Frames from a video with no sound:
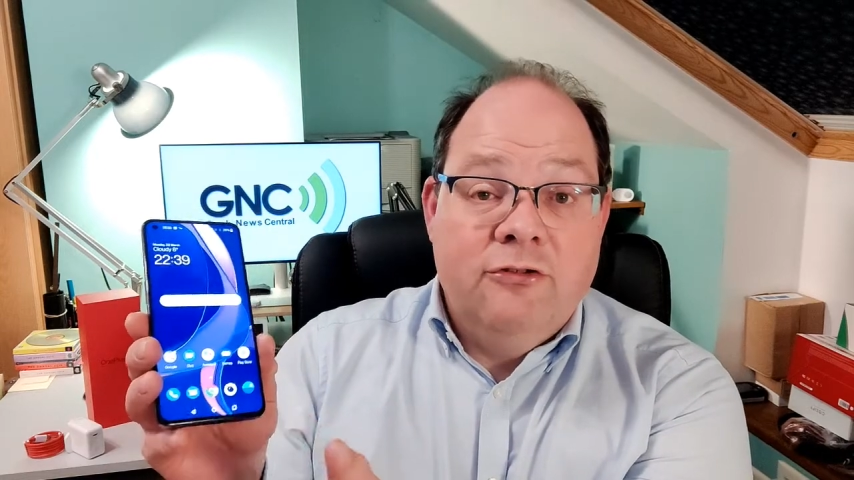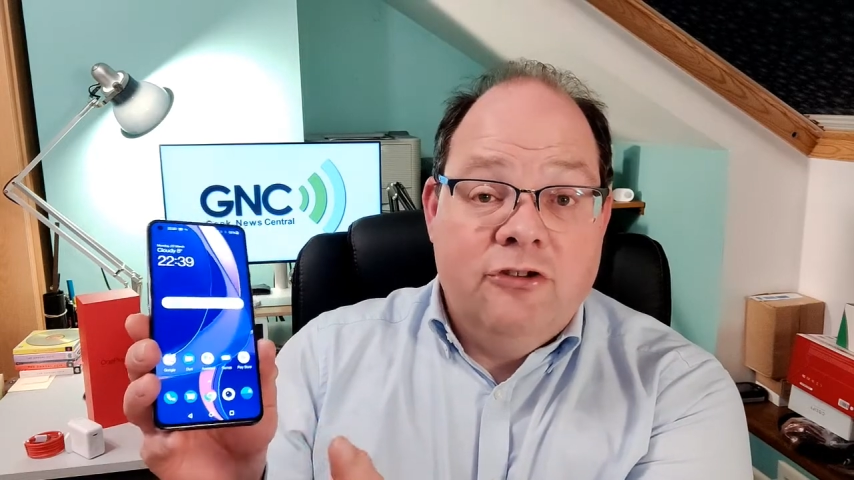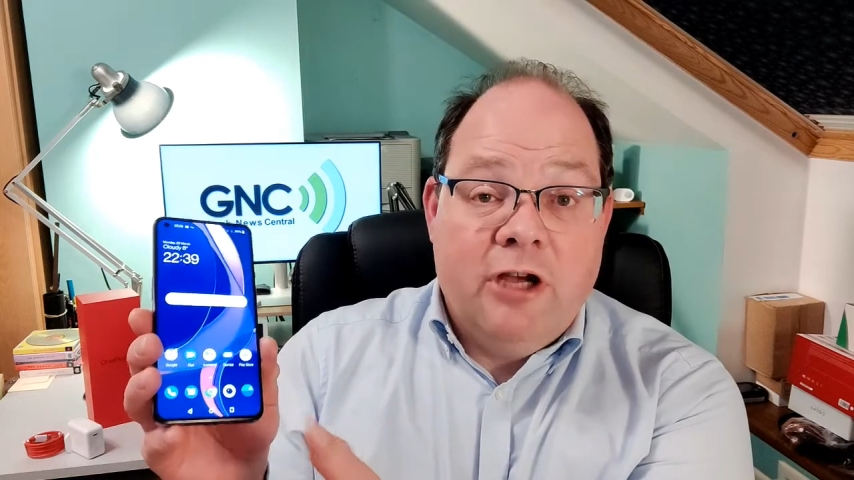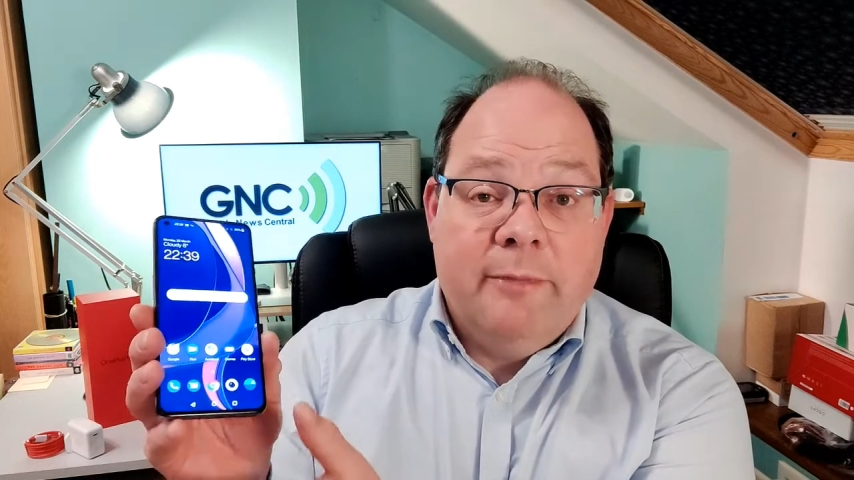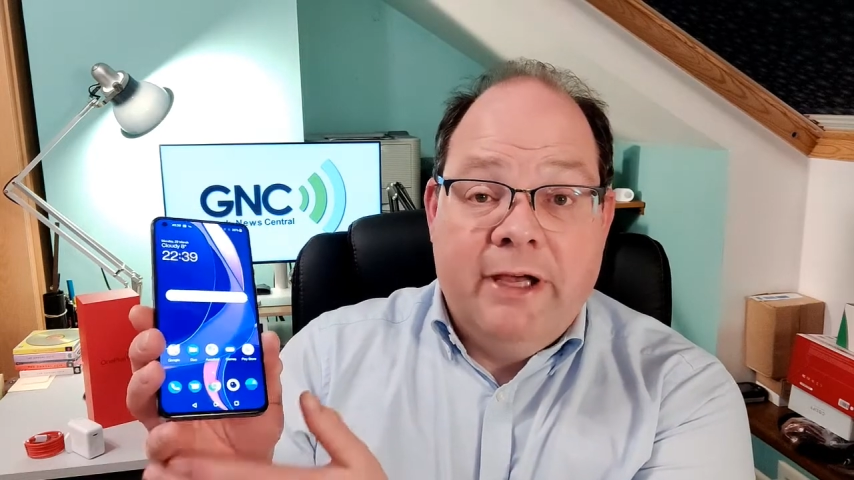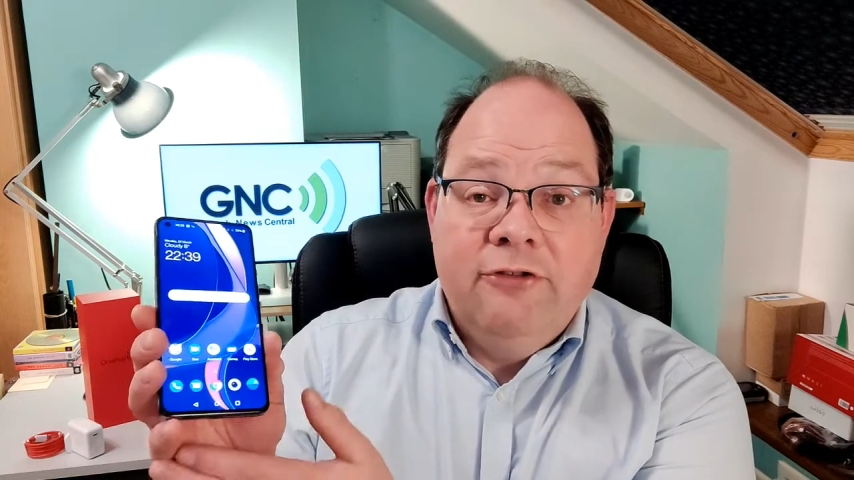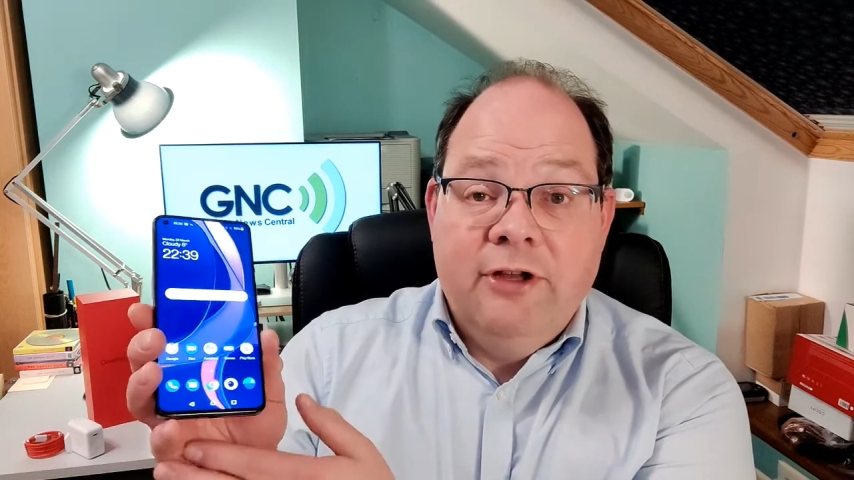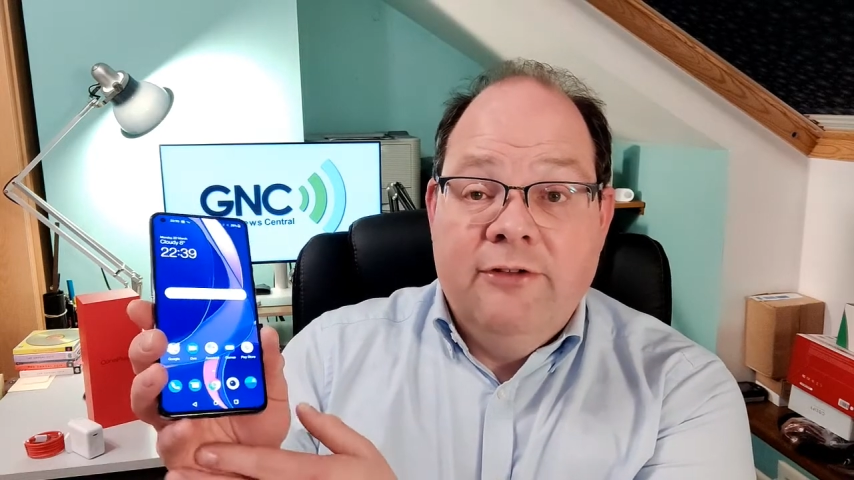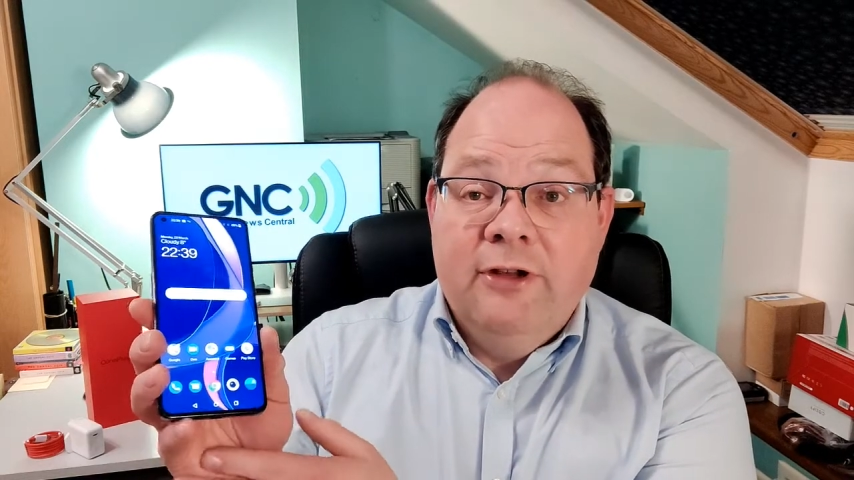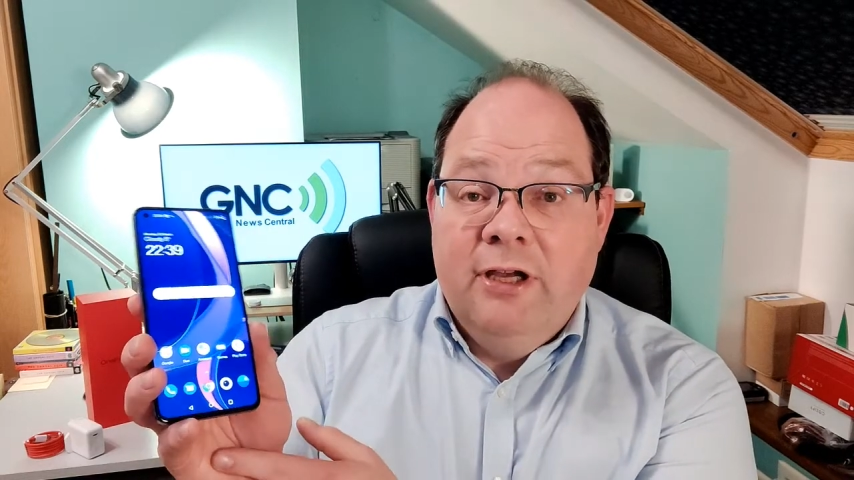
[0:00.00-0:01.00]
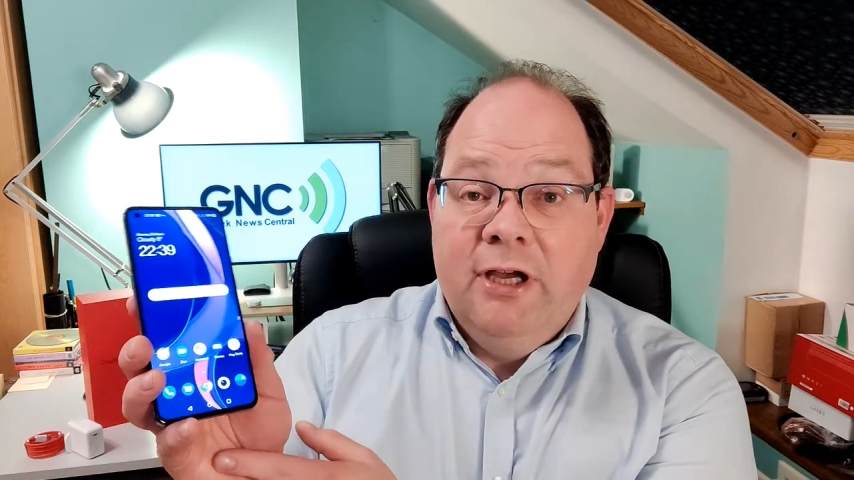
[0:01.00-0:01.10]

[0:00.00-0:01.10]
no sharp edges.